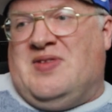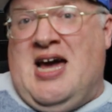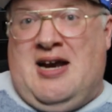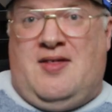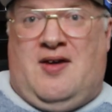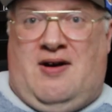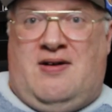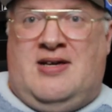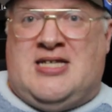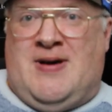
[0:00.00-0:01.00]
getting
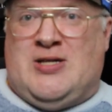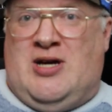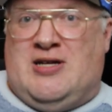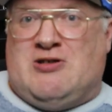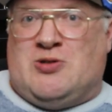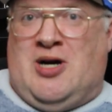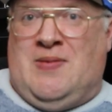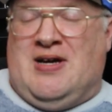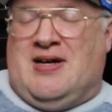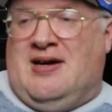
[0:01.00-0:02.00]
there is the best way of
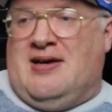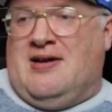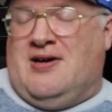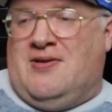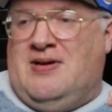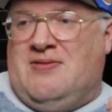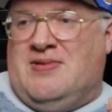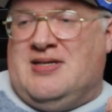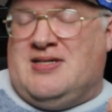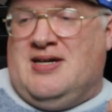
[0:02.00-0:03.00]
describing it. Like, you know, he
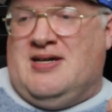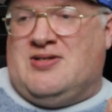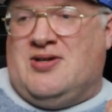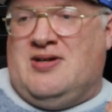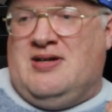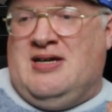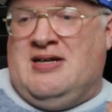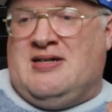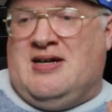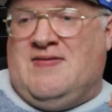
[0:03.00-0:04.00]
was he
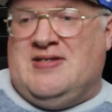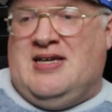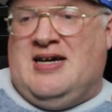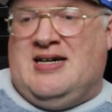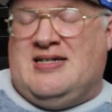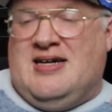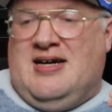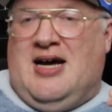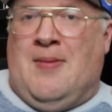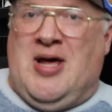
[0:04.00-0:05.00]
had obviously had
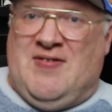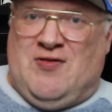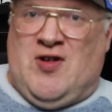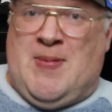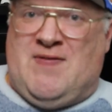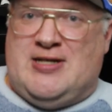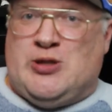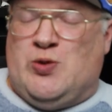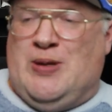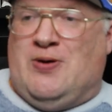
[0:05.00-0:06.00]
a bit of a drop off in
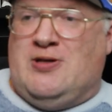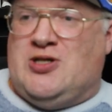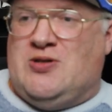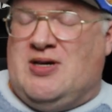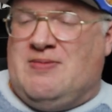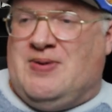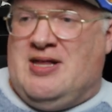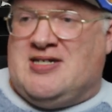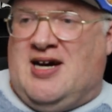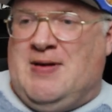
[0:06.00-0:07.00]
his 3-point shooting by
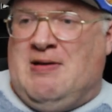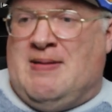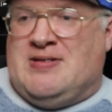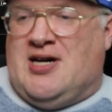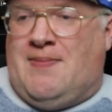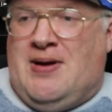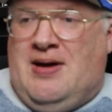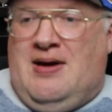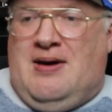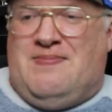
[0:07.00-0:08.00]
the time he wrapped up.
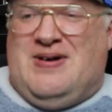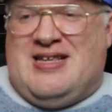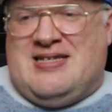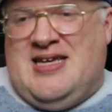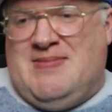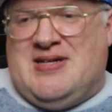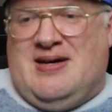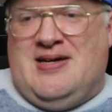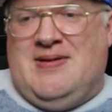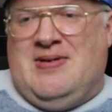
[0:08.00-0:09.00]
But at the same
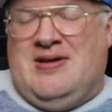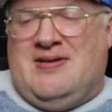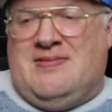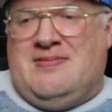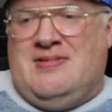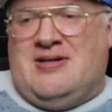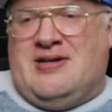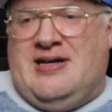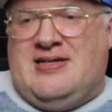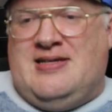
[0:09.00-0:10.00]
time, you know, you
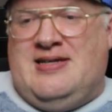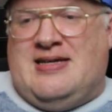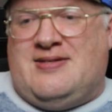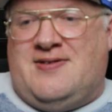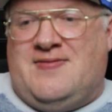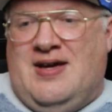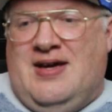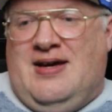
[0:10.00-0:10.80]
could kind of see that sort of